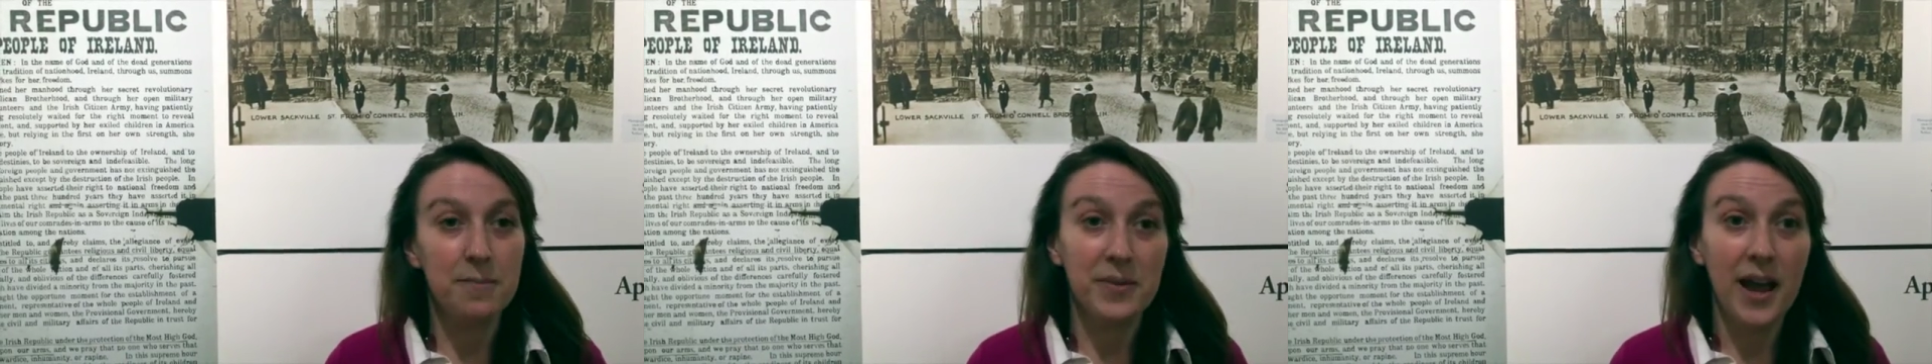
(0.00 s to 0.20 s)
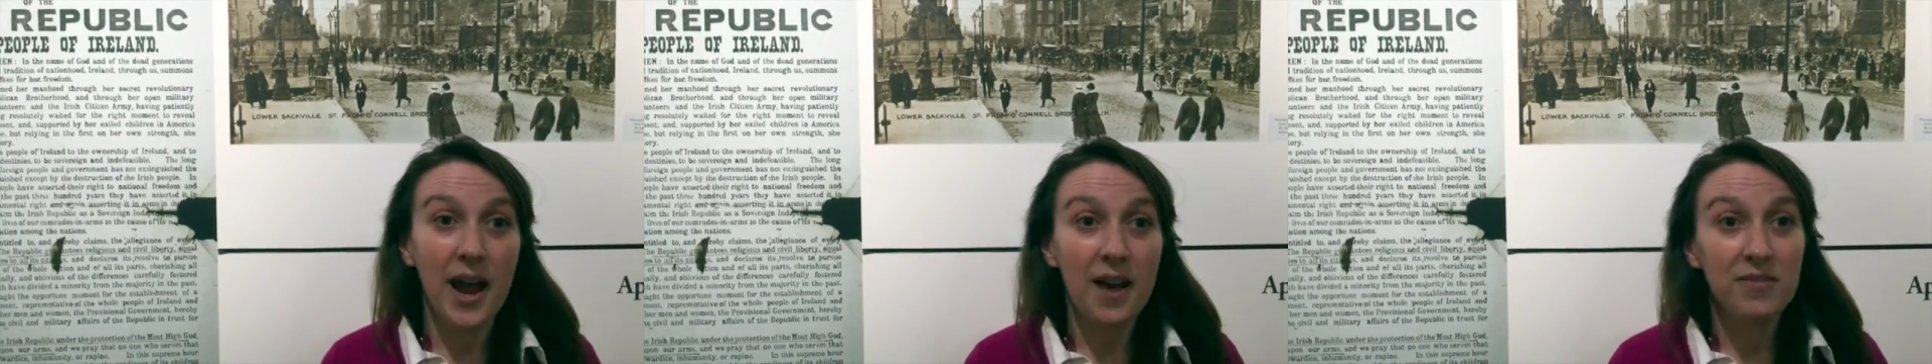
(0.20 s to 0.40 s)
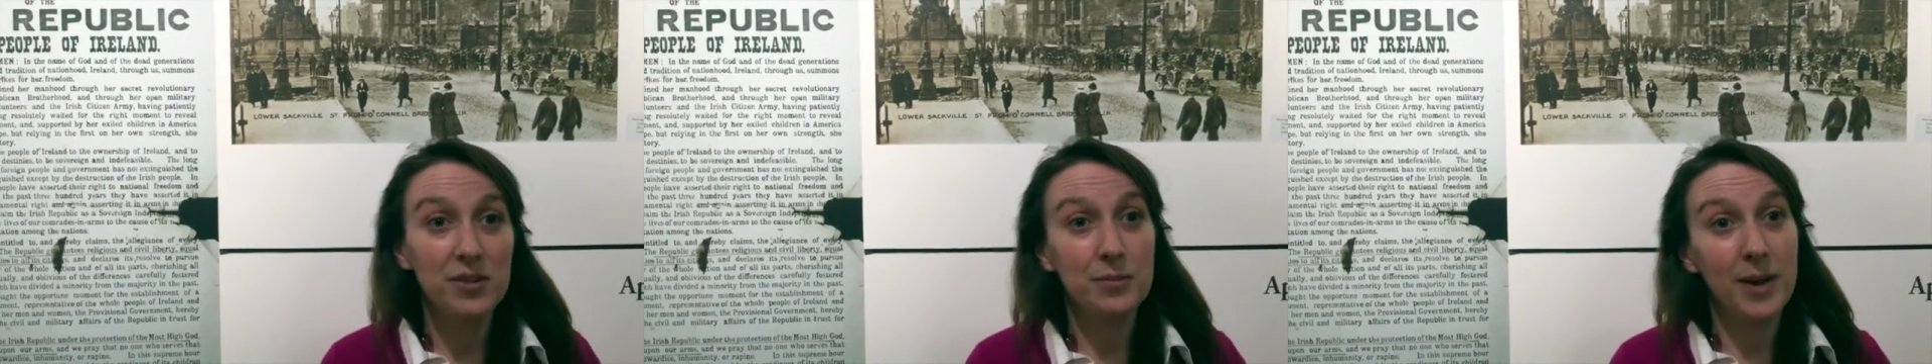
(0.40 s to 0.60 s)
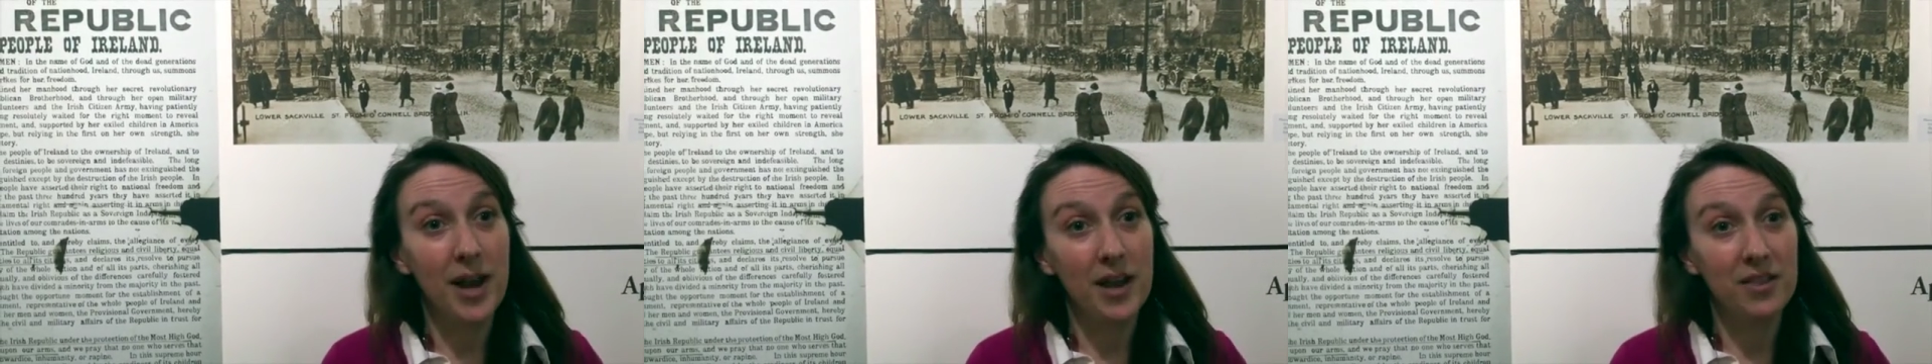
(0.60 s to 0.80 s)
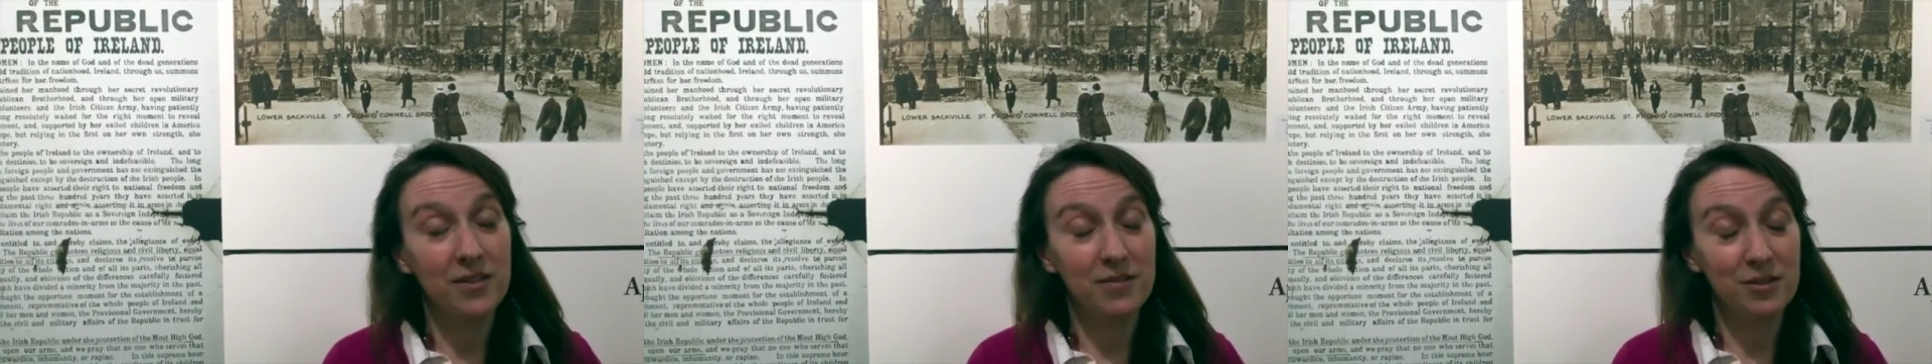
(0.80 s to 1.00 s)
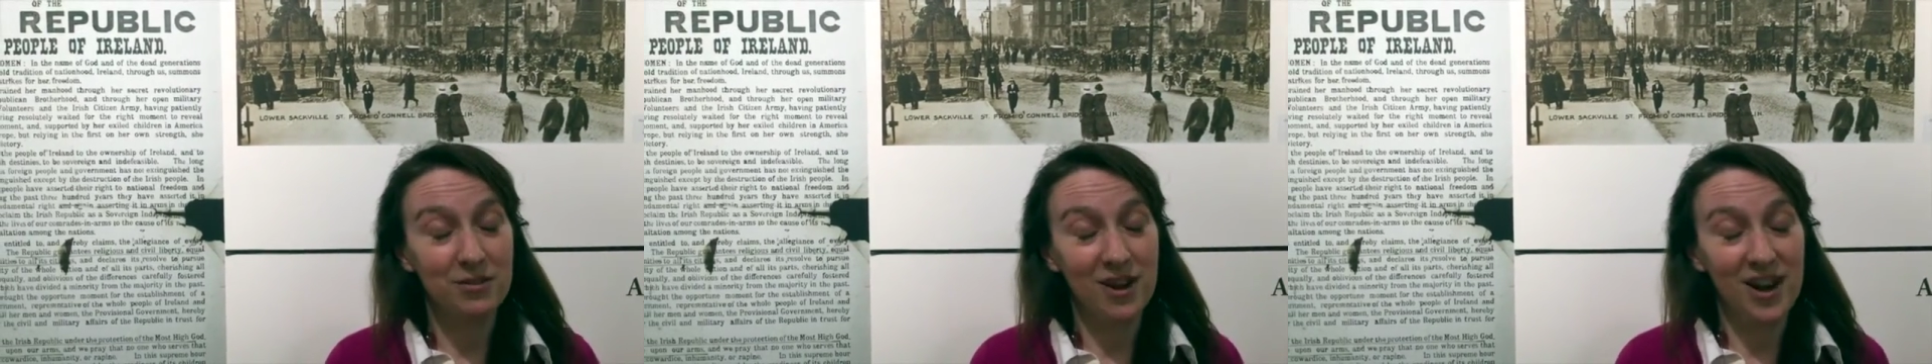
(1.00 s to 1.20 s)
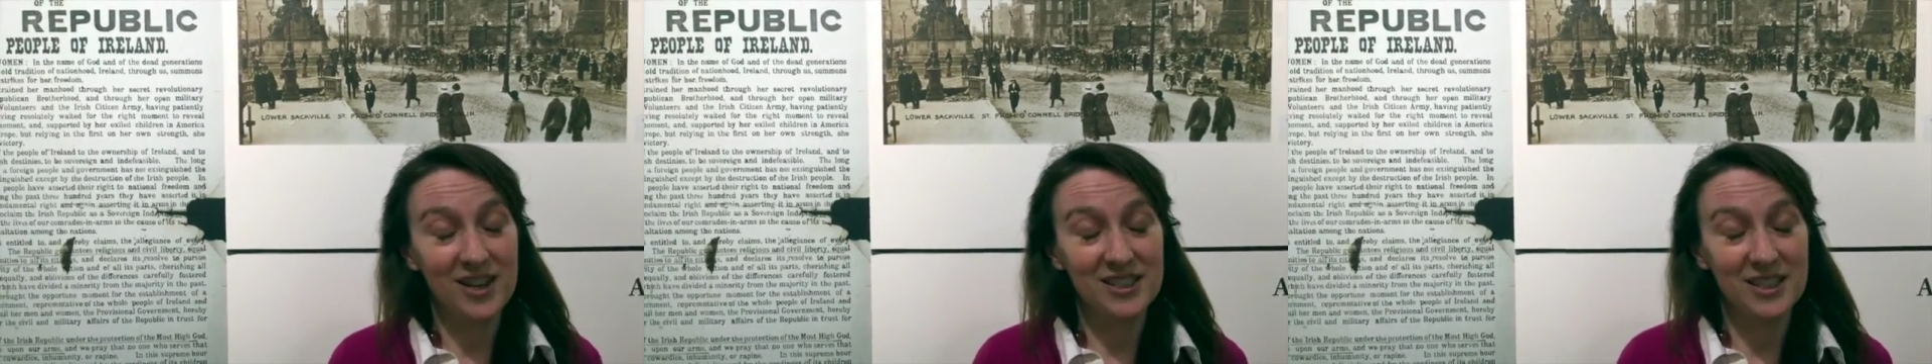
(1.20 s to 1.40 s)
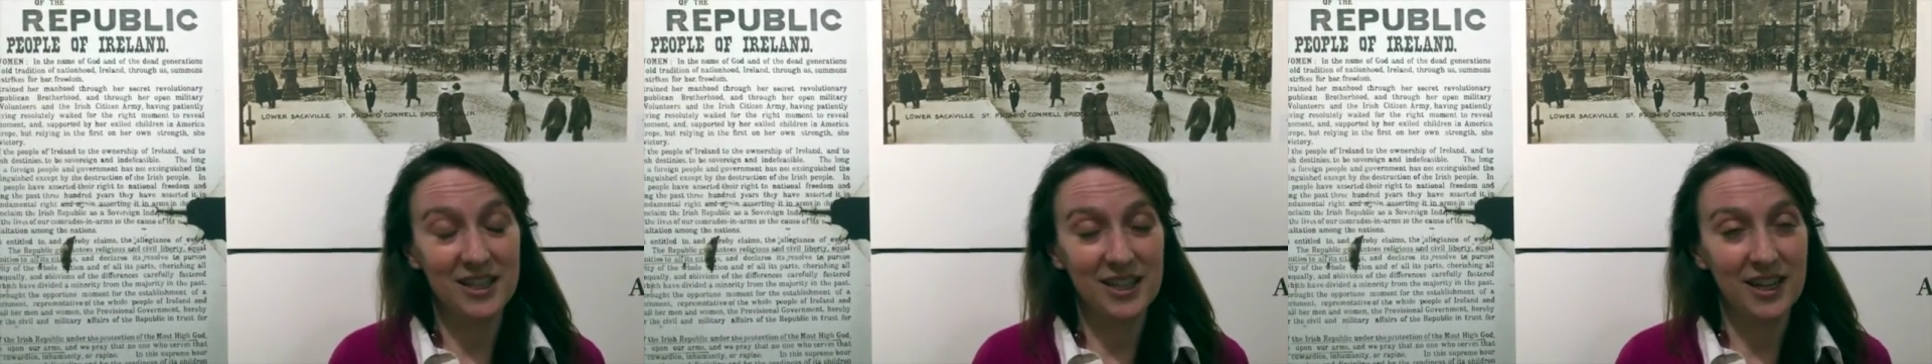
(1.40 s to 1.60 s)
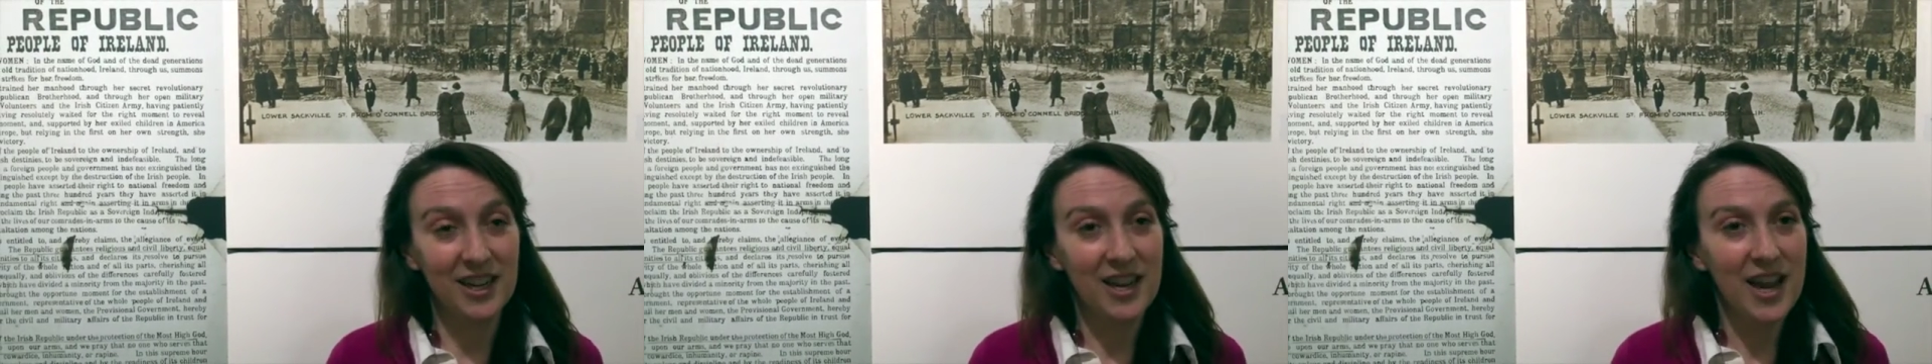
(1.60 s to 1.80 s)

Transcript: the aftermath of the rising